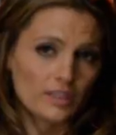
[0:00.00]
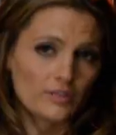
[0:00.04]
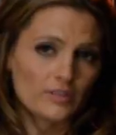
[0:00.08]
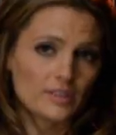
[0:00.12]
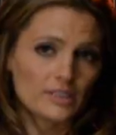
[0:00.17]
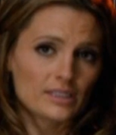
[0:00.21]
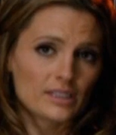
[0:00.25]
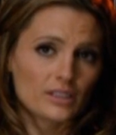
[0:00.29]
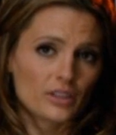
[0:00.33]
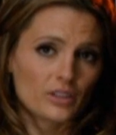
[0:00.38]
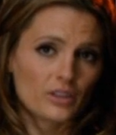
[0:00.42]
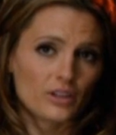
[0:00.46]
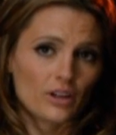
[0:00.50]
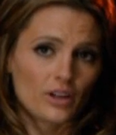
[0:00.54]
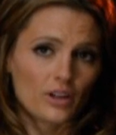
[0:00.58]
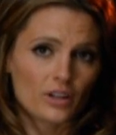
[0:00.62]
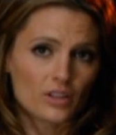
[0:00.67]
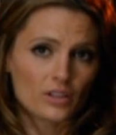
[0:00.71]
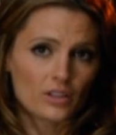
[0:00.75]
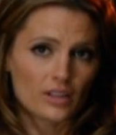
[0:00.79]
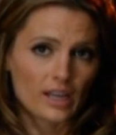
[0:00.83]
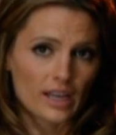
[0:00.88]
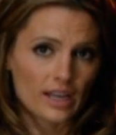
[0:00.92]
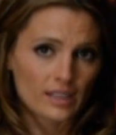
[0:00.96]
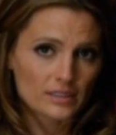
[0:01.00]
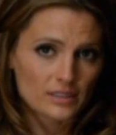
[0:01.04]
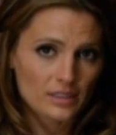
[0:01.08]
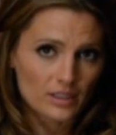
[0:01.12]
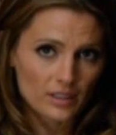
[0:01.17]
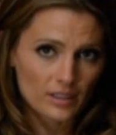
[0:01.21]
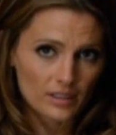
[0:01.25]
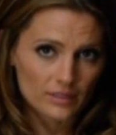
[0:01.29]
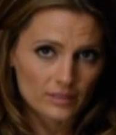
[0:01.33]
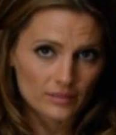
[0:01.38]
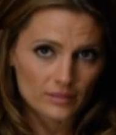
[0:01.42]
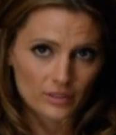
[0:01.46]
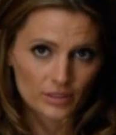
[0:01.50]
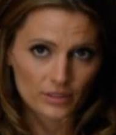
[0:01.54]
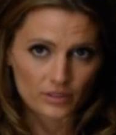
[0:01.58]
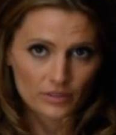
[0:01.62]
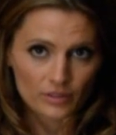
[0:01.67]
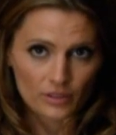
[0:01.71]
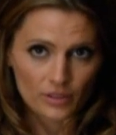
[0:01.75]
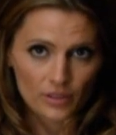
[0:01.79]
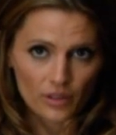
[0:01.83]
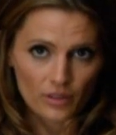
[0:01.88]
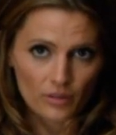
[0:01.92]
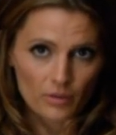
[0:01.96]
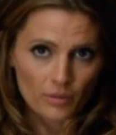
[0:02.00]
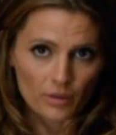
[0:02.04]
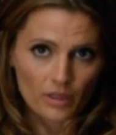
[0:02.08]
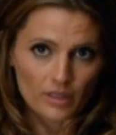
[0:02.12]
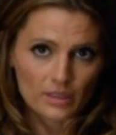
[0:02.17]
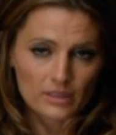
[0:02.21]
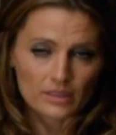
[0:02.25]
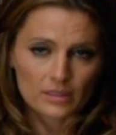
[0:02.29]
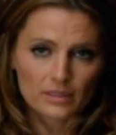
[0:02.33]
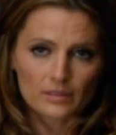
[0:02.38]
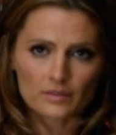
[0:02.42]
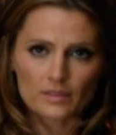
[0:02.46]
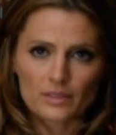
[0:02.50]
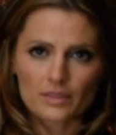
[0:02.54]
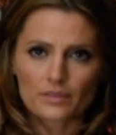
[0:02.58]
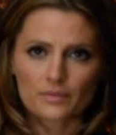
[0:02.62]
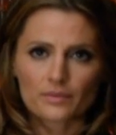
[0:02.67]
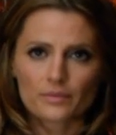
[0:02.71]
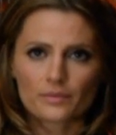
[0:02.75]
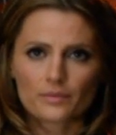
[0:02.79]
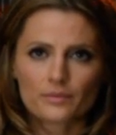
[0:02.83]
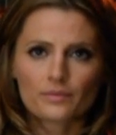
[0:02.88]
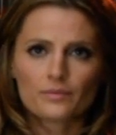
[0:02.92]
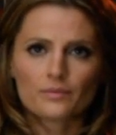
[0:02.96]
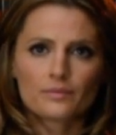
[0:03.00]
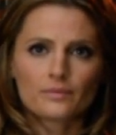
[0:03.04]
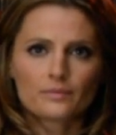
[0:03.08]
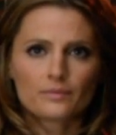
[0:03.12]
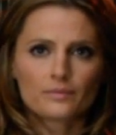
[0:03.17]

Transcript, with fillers: even tell your Uncle Anton or your other relatives? No.